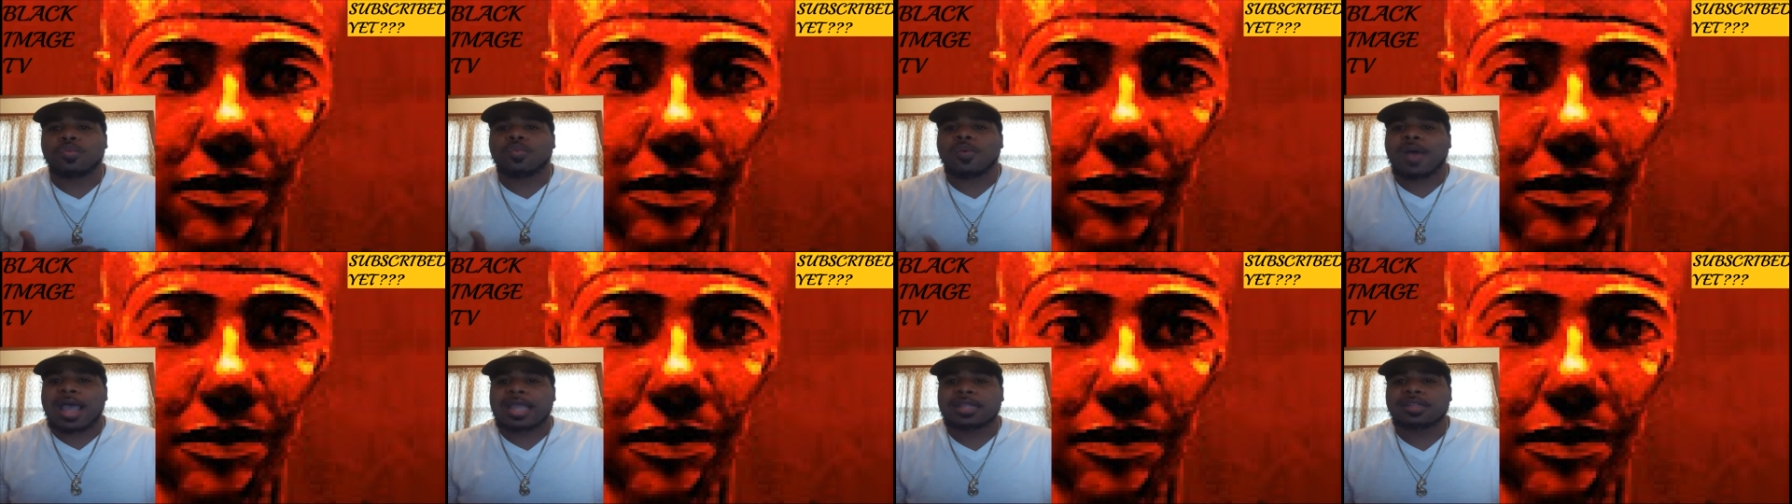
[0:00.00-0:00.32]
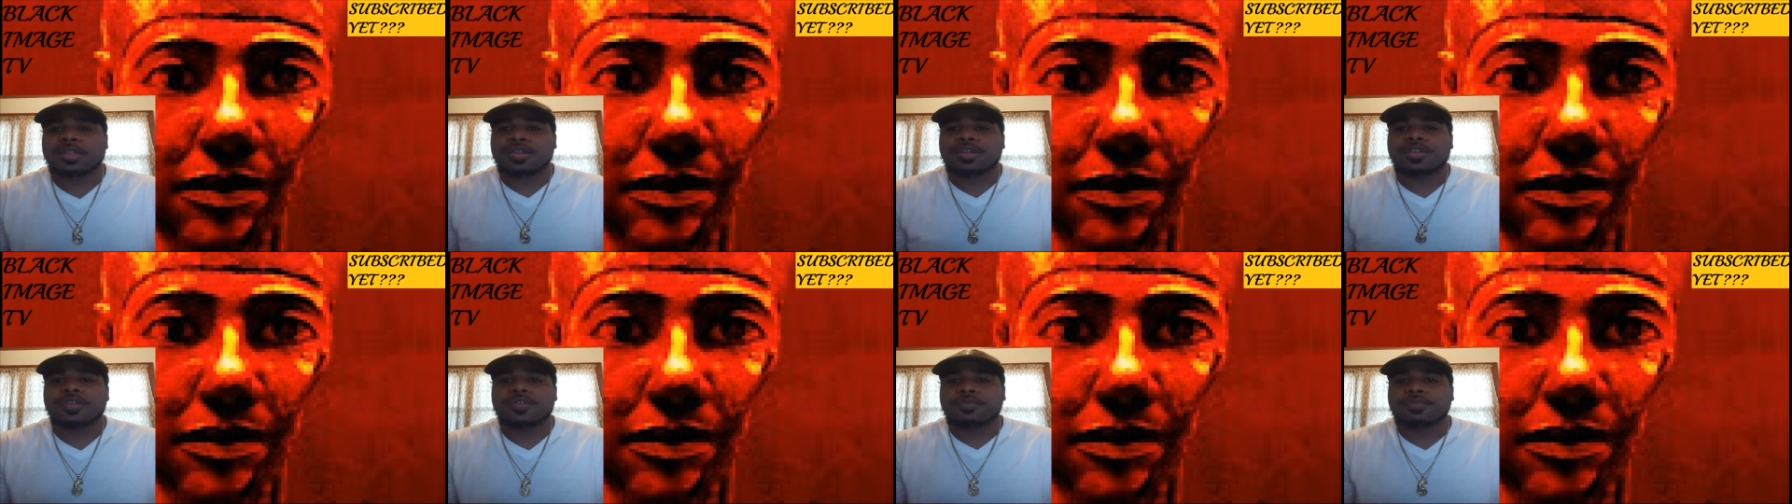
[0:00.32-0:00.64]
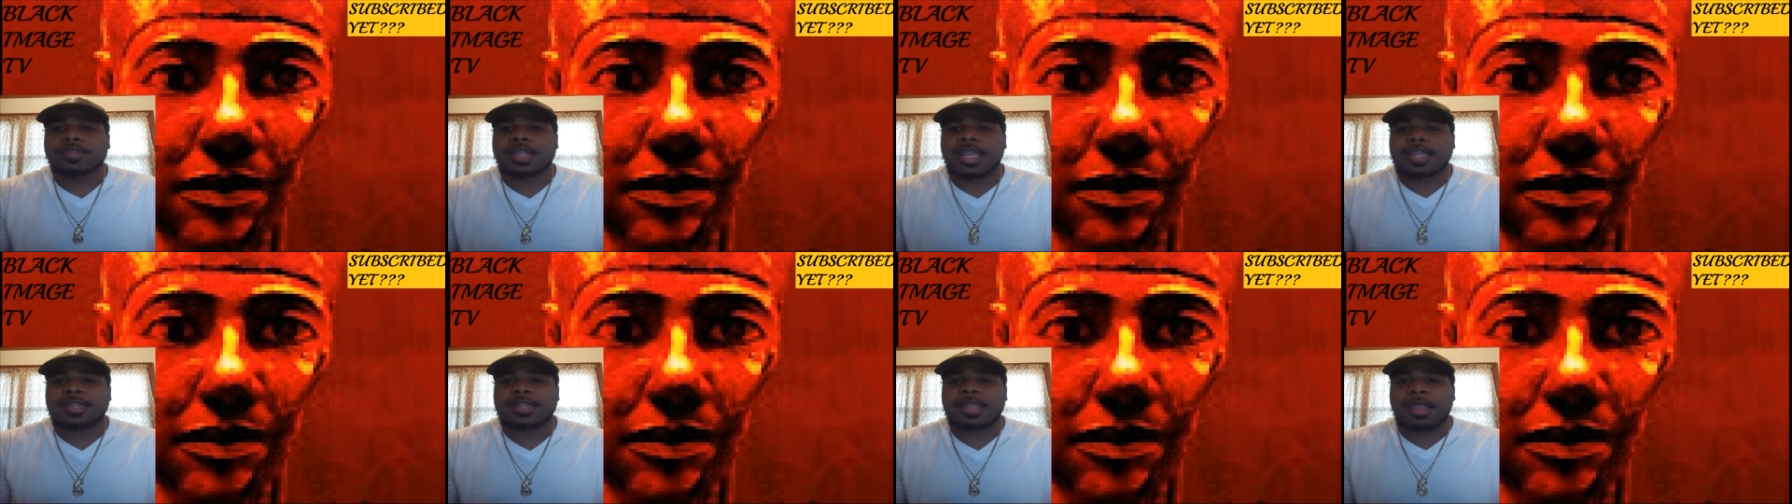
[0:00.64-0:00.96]
why do you
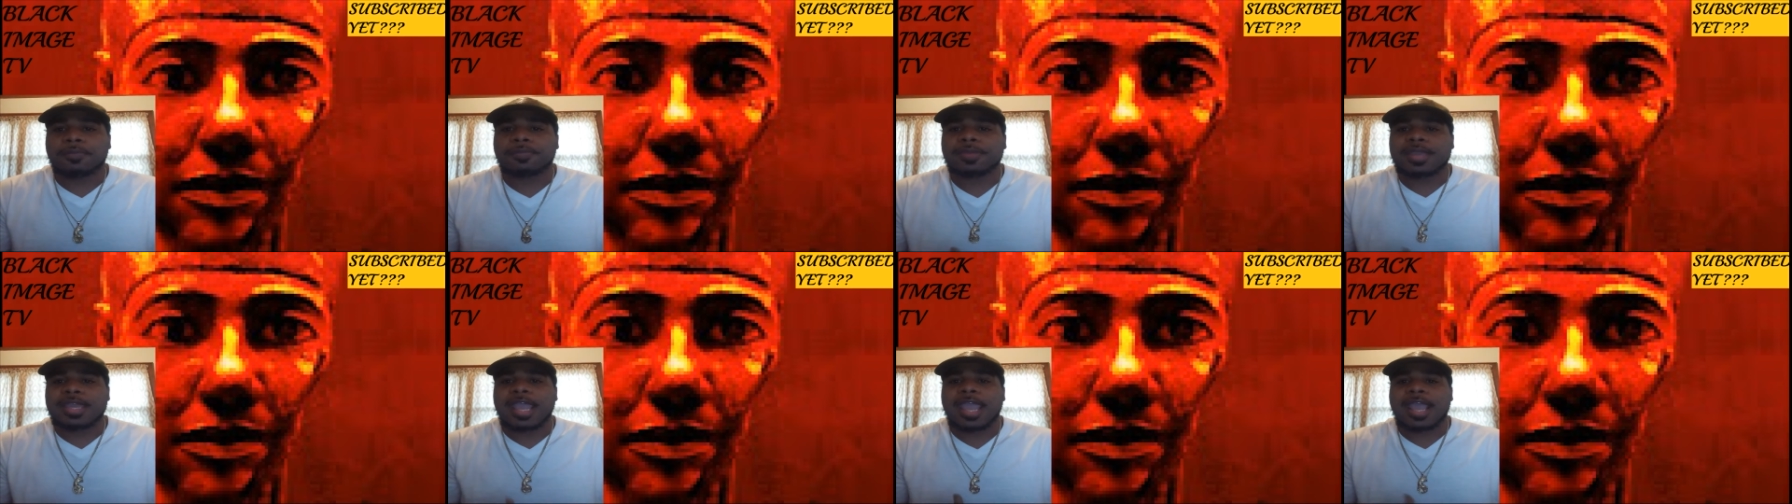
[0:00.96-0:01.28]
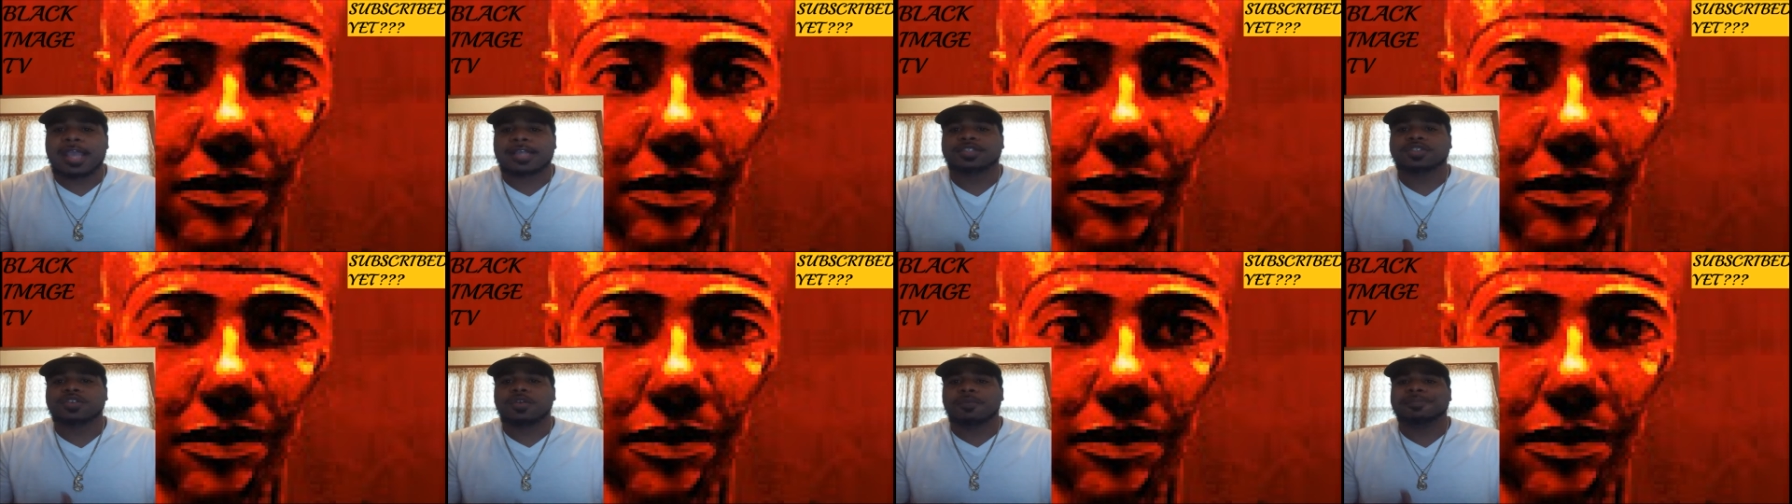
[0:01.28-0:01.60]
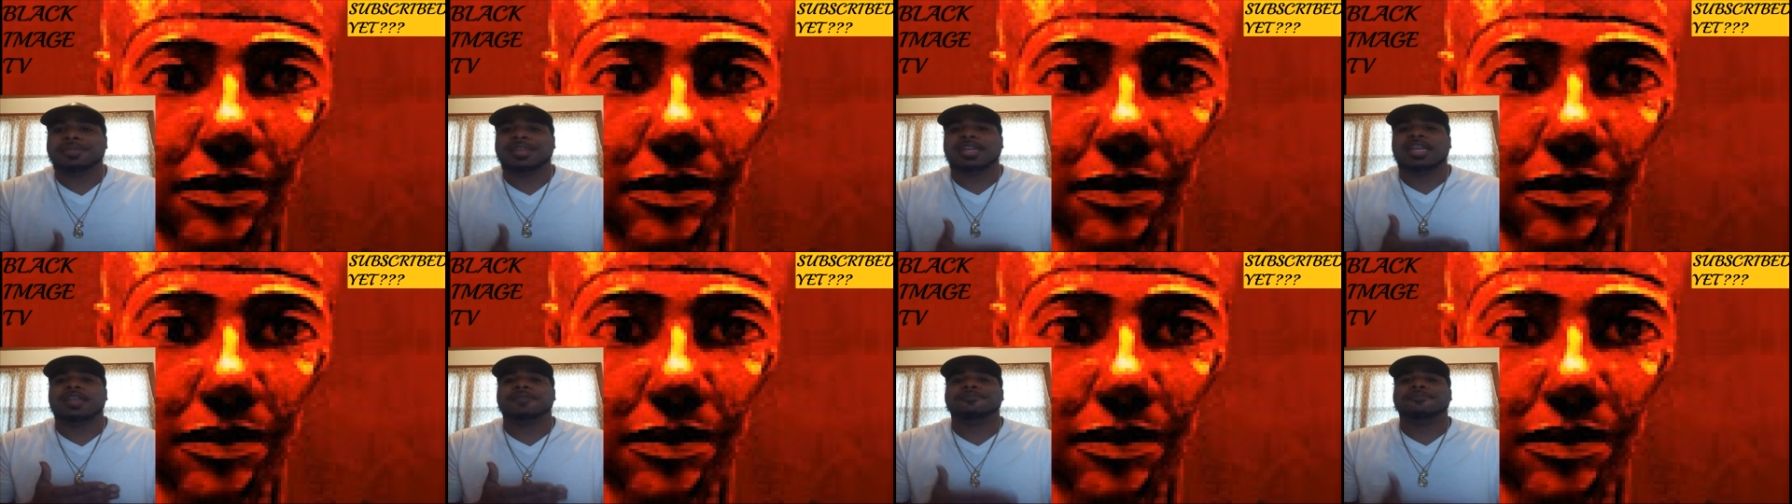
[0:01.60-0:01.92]
think that we had so
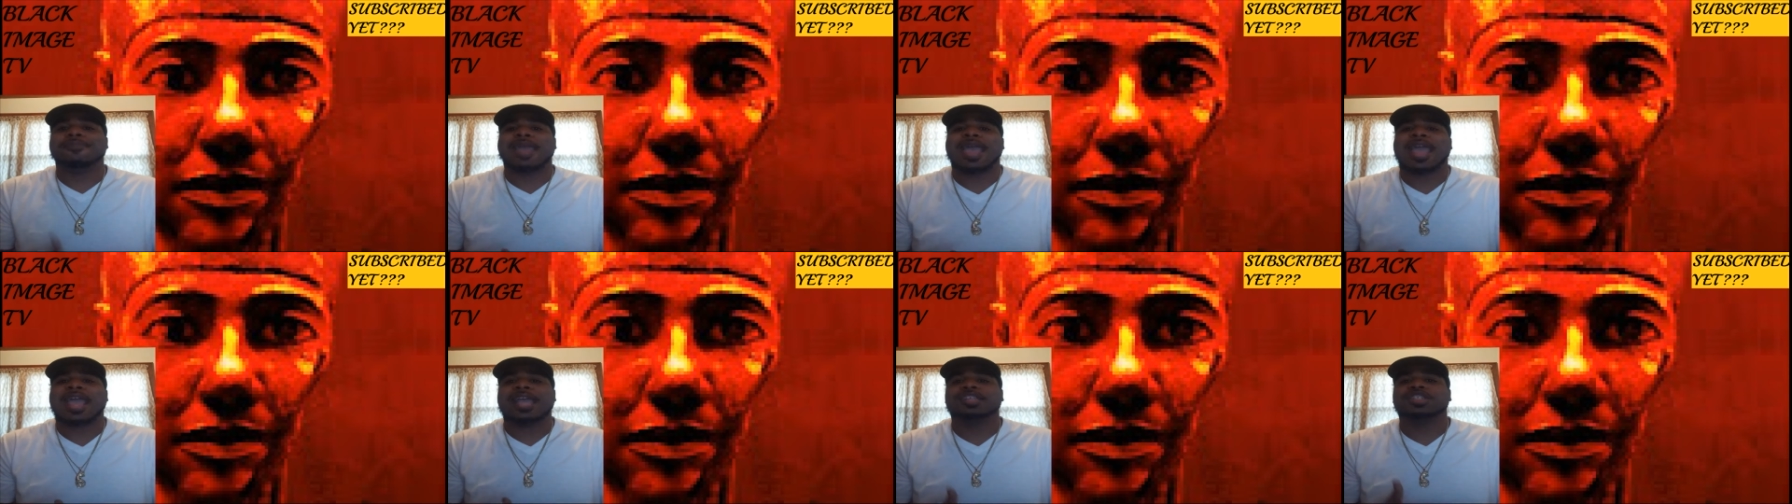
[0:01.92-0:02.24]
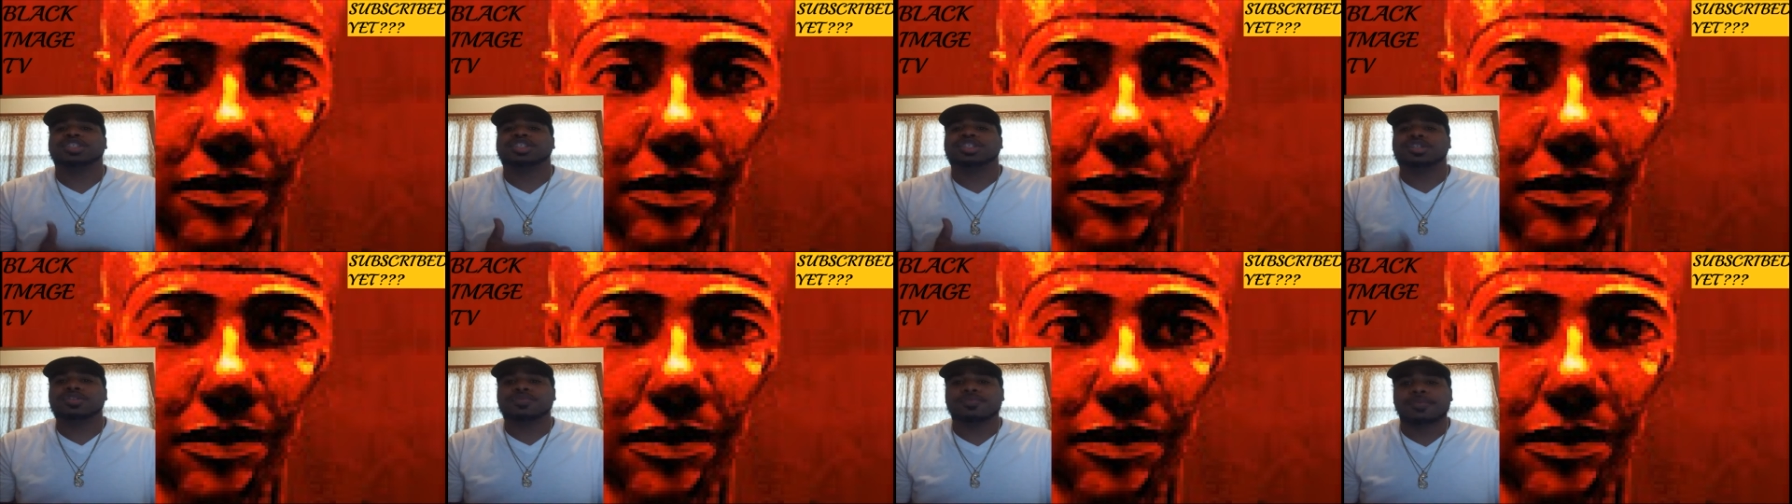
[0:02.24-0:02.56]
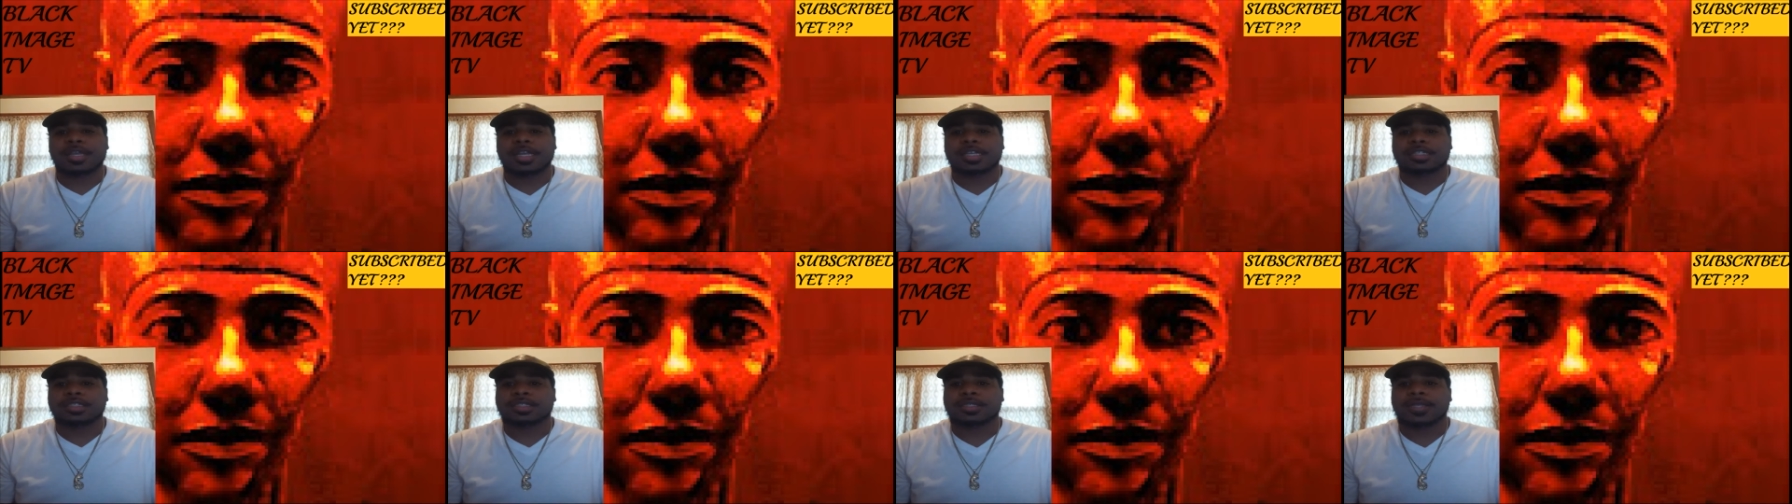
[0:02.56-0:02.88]
many mass
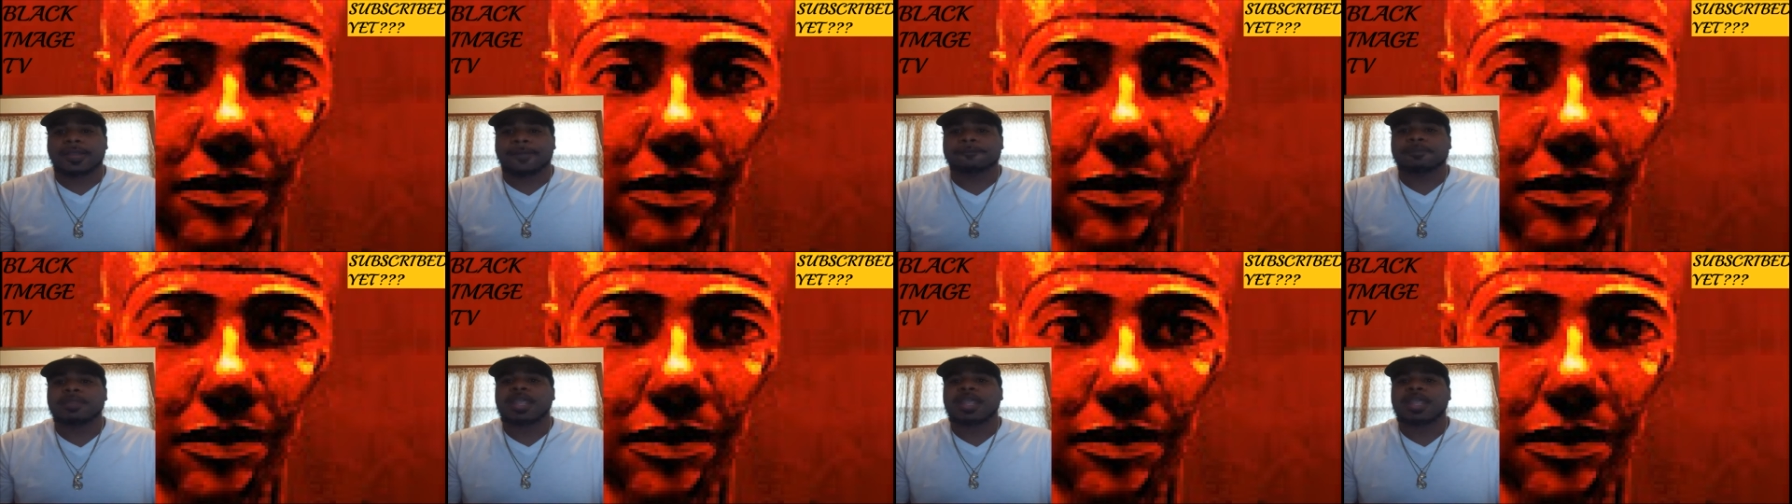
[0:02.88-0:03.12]
shootings?